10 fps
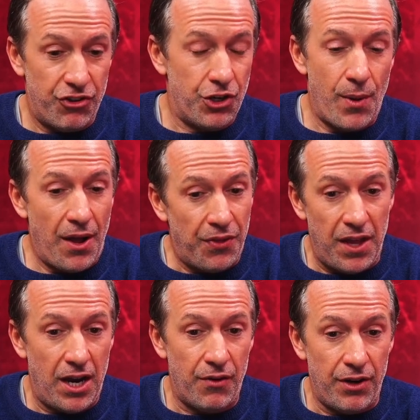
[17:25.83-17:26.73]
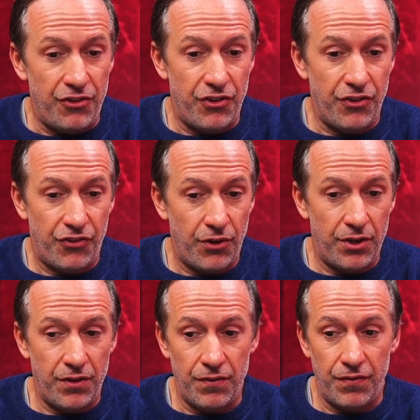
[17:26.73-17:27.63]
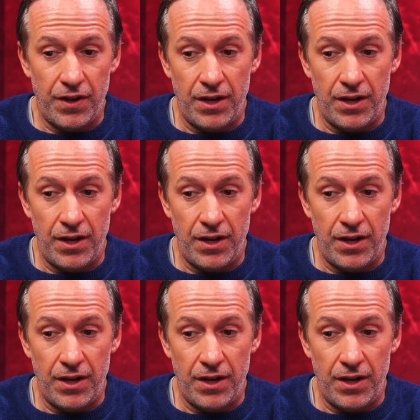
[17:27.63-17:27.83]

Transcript: to go out there and just sort of